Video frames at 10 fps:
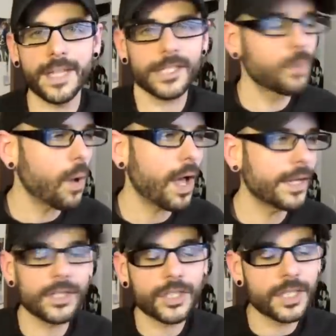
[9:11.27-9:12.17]
That's
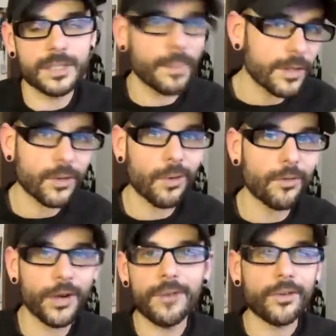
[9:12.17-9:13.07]
why she's the best
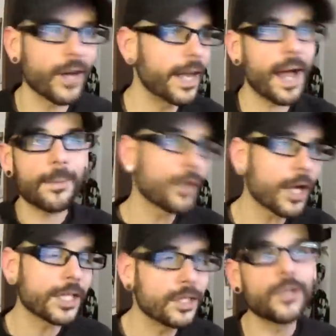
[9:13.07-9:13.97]
girlfriend ever, and I'm a
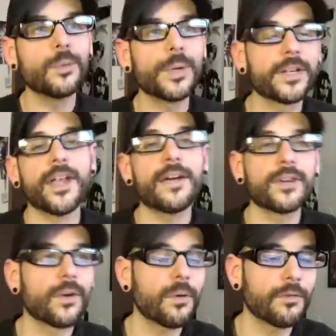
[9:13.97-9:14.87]
lucky dude because I have
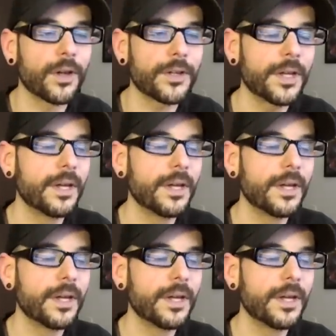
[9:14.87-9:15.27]
a girlfriend